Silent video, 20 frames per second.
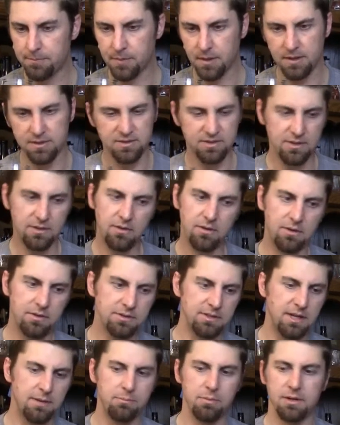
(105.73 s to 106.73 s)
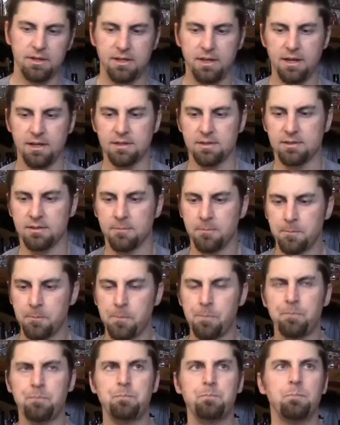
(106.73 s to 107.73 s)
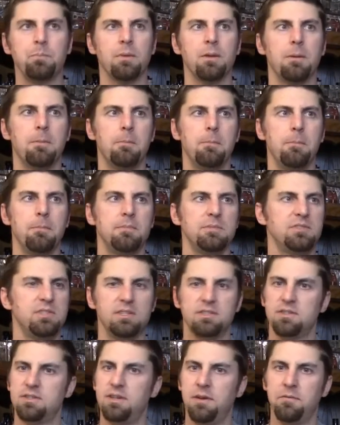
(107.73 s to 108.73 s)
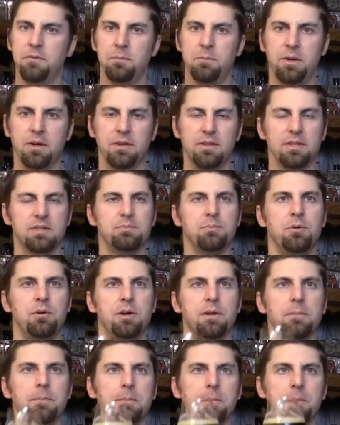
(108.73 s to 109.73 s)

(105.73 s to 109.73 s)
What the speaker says: Still holds up pretty nice. It's just a different beer at this point.